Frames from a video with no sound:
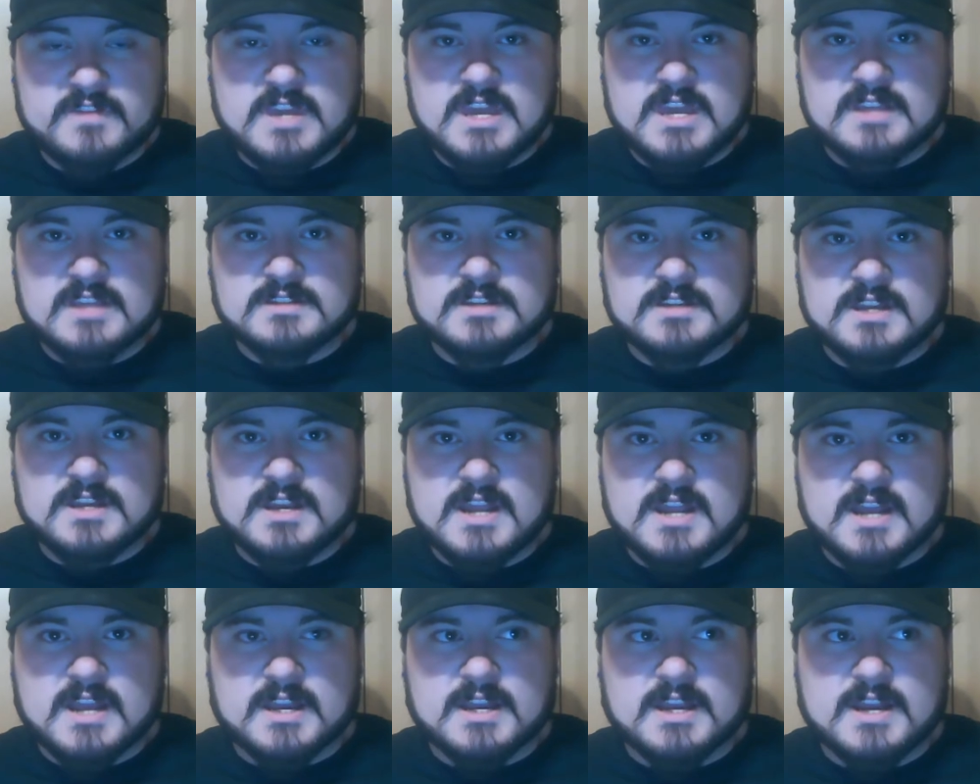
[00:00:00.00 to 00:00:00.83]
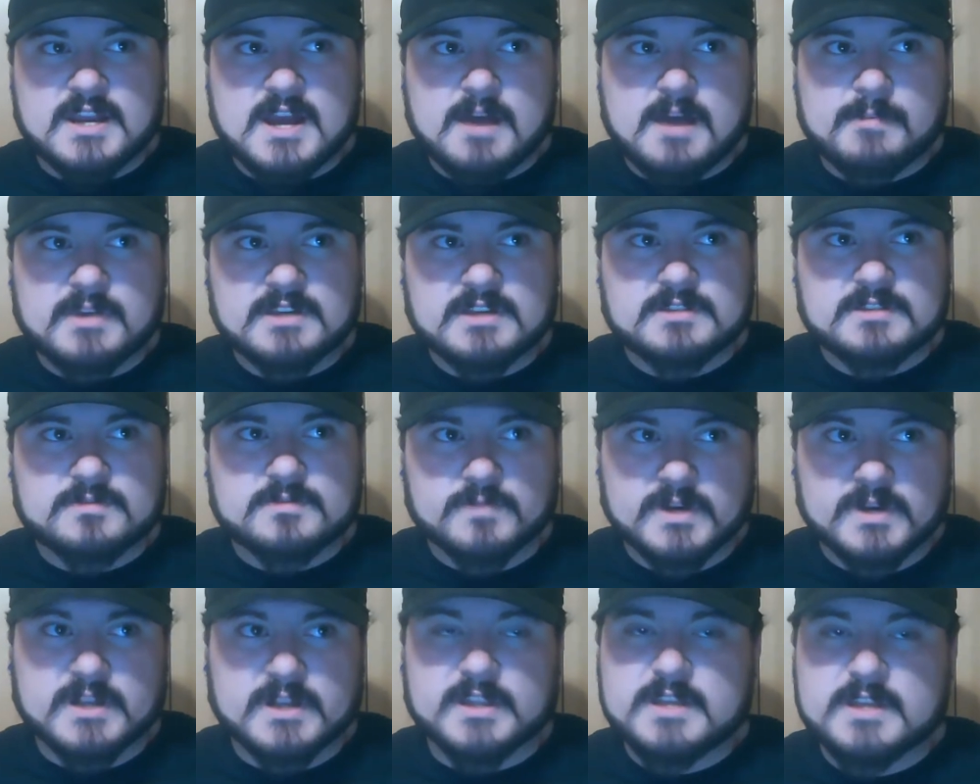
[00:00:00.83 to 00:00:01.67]
Keynesian economics,
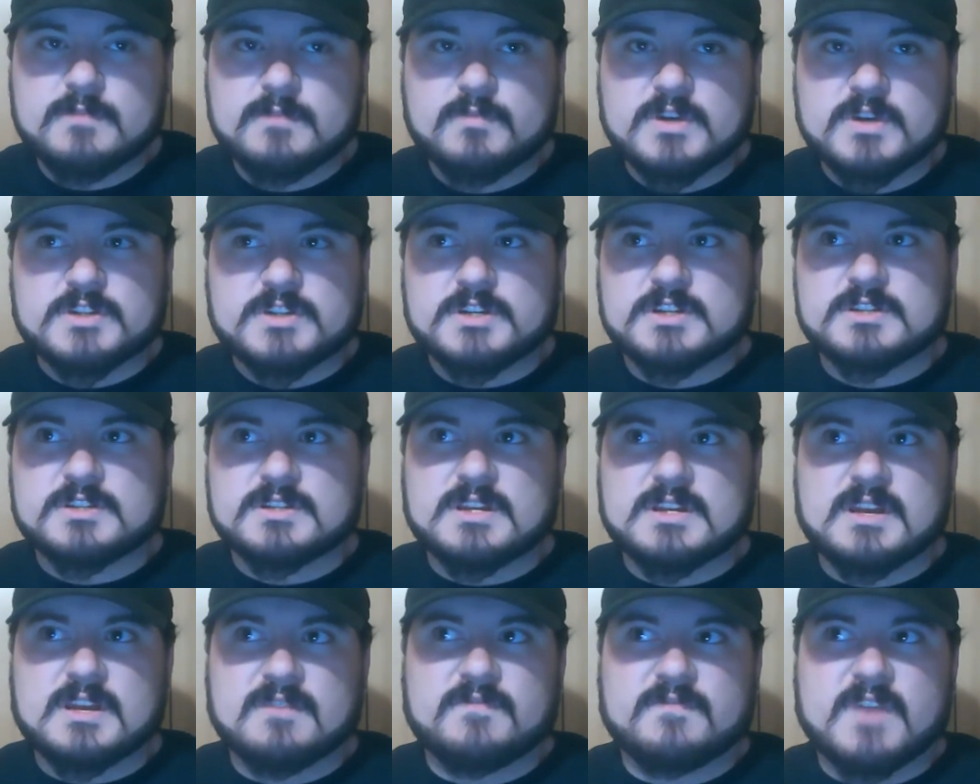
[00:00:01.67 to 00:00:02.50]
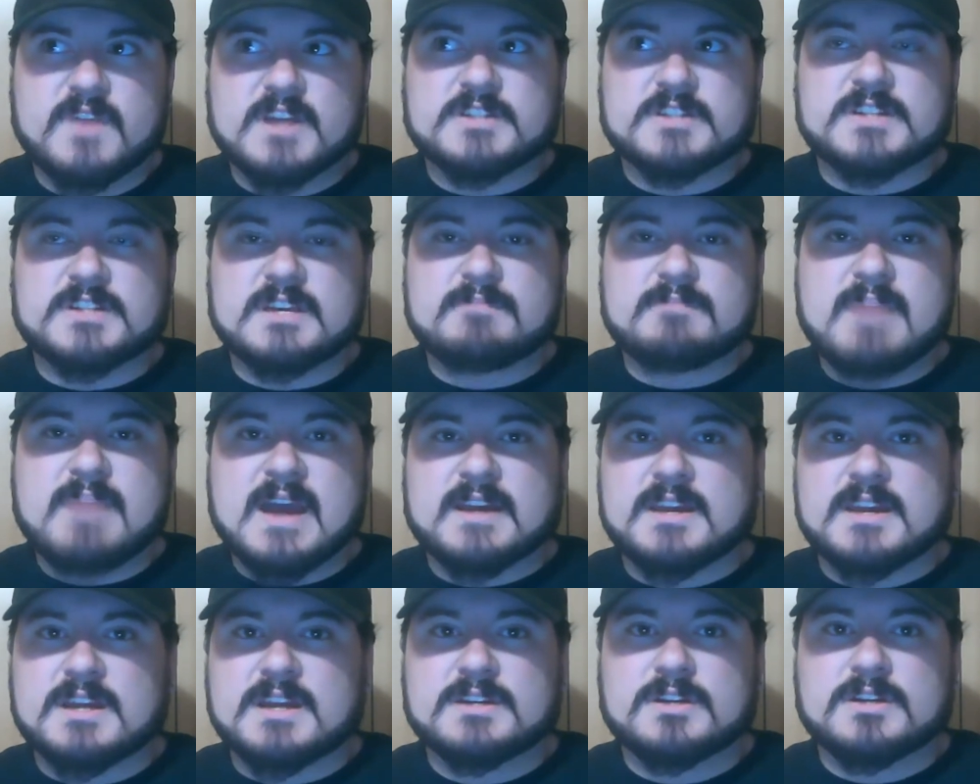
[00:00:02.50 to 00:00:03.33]
really, which is investing
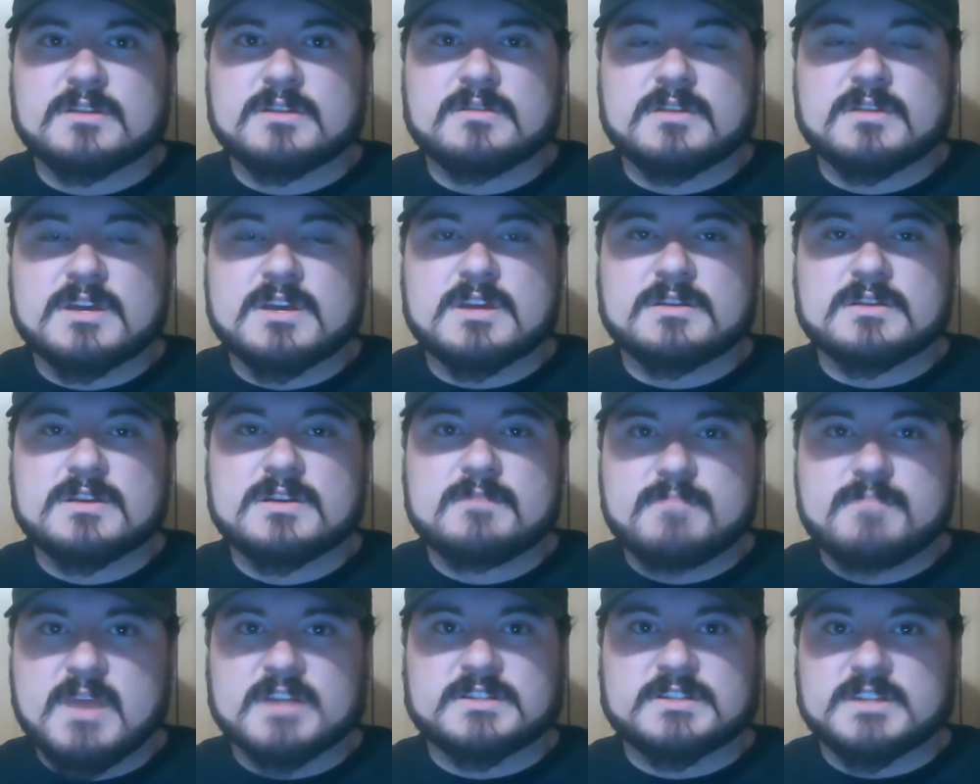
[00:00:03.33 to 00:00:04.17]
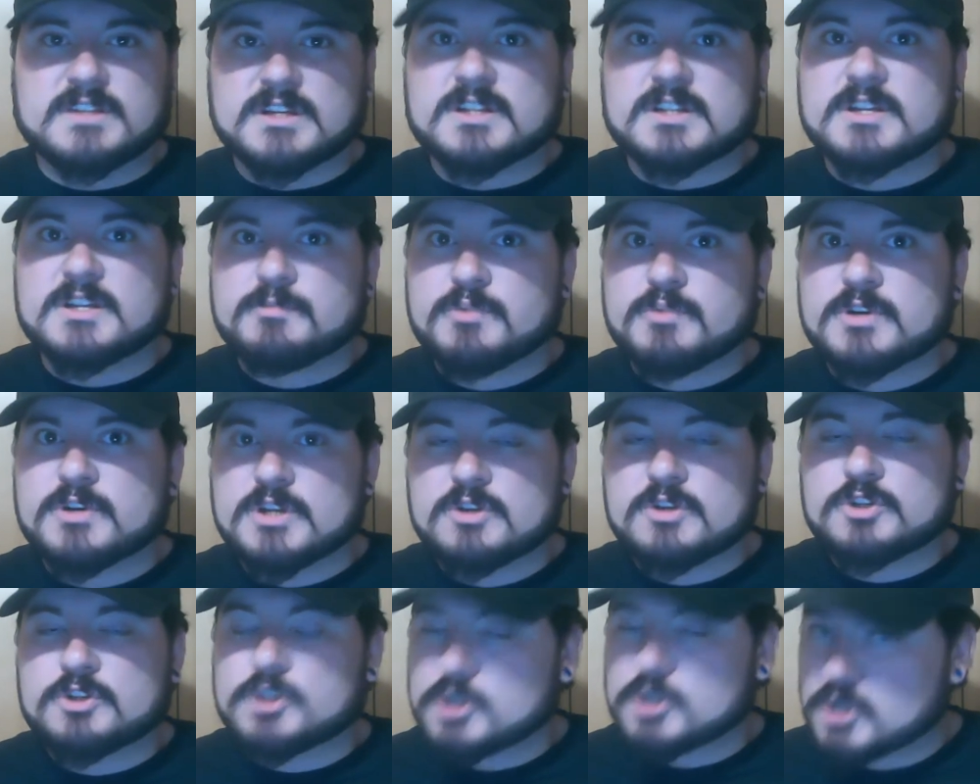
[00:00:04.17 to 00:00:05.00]
back into the domestically
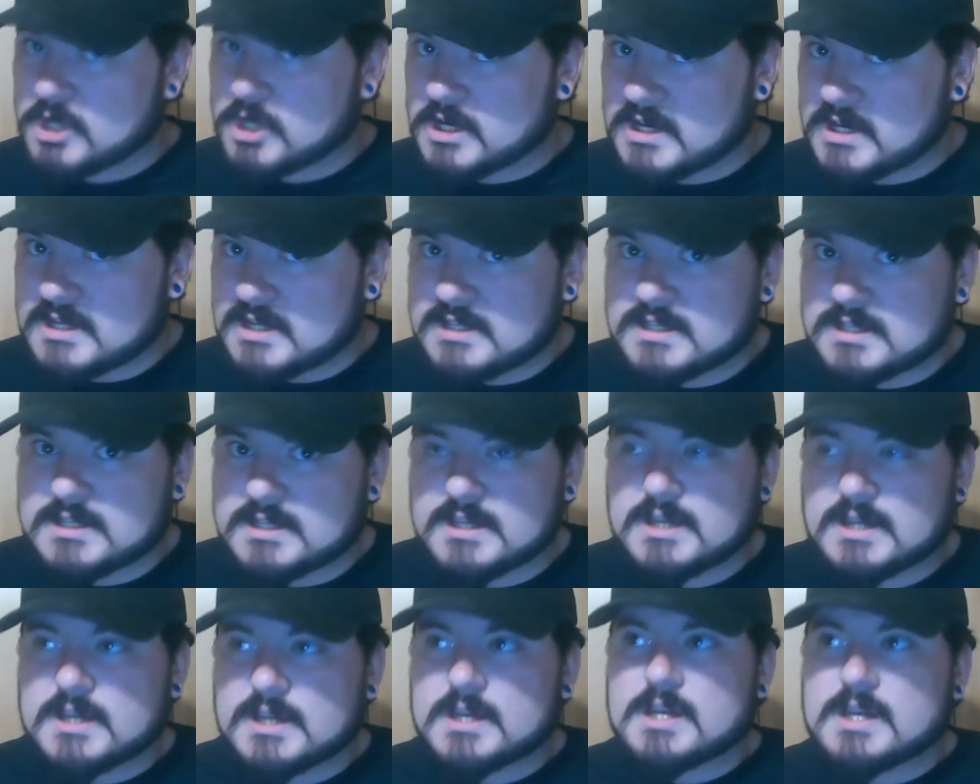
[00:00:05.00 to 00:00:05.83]
produced goods,